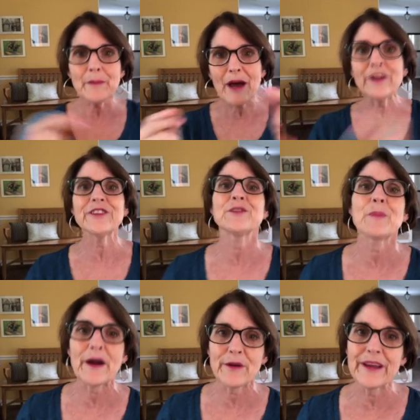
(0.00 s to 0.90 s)
about
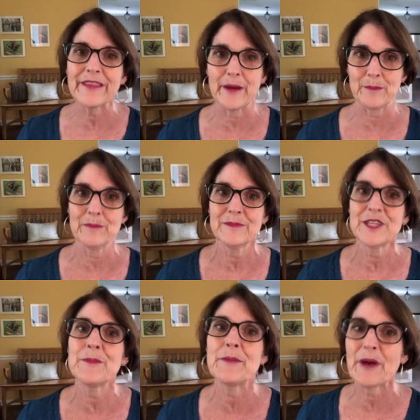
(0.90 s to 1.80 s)
inspiring them to
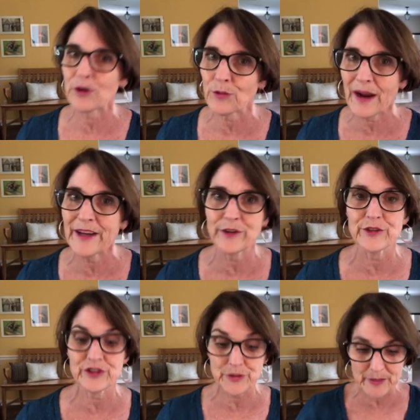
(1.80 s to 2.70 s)
be better
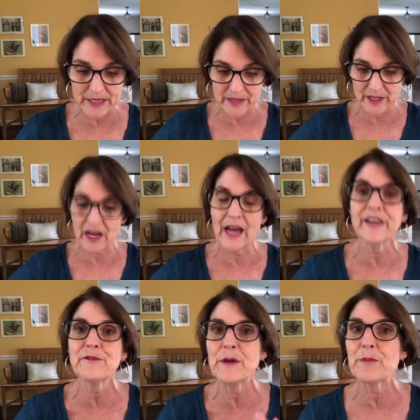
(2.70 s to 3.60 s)
writers, to be the kind
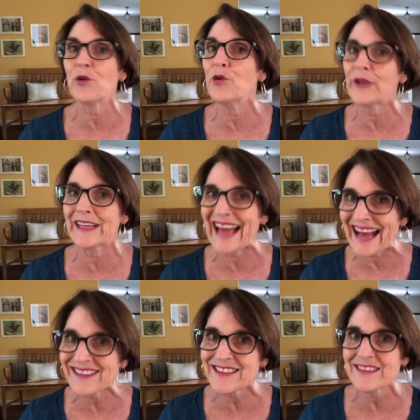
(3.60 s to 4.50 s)
of people who can
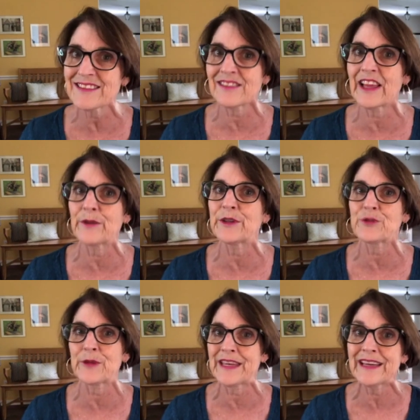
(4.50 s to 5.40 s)
access the language
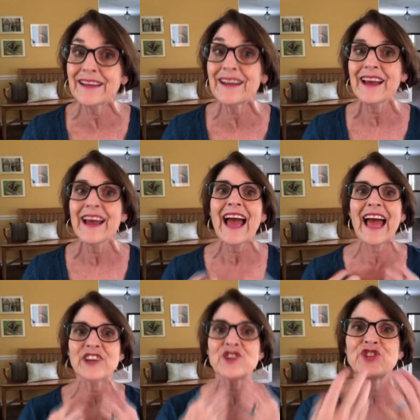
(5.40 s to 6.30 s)
within
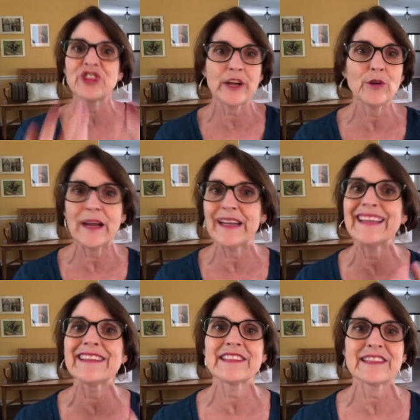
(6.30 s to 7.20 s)
and generate
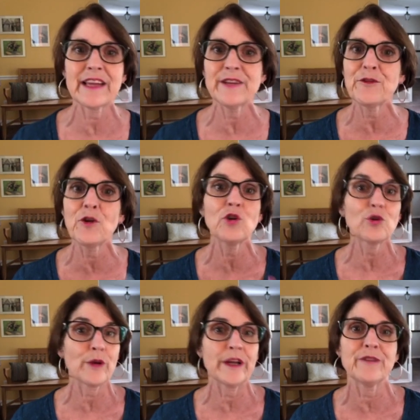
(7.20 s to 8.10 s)
insightful,
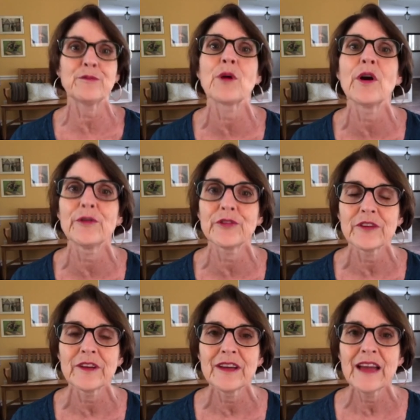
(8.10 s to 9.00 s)
creative prose?
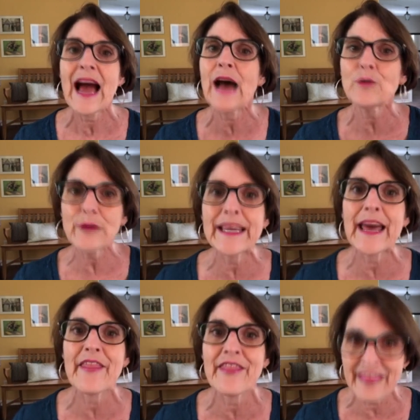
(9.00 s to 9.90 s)
How do we
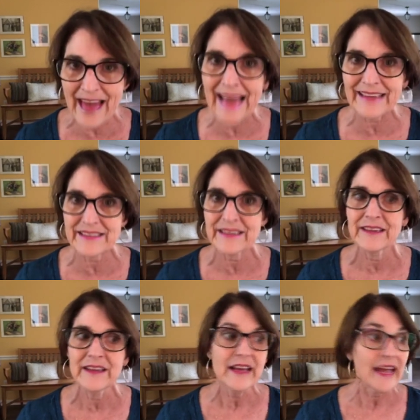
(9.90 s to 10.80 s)
get that?
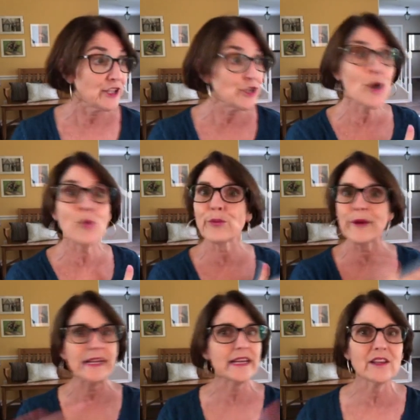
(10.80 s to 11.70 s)
And
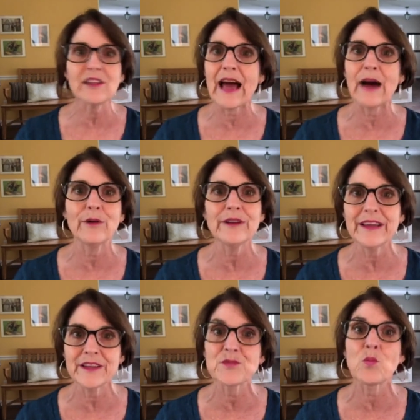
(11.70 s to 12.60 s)
reading aloud
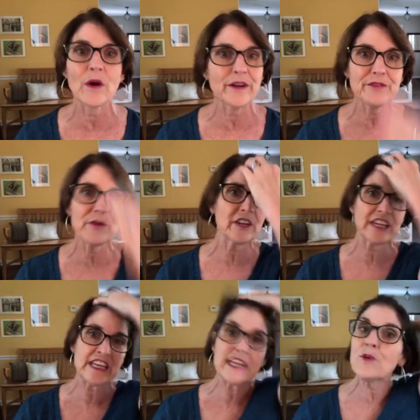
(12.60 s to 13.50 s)
is one of the
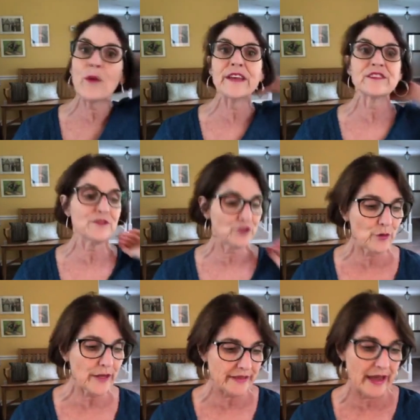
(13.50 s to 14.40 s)
key ways of
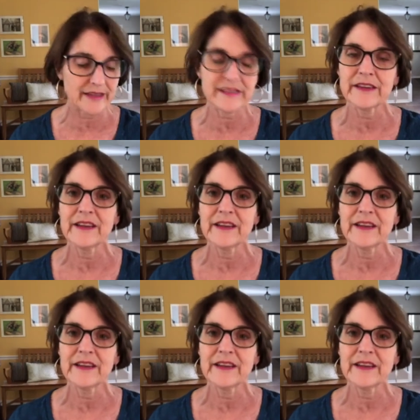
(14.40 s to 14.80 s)
doing that.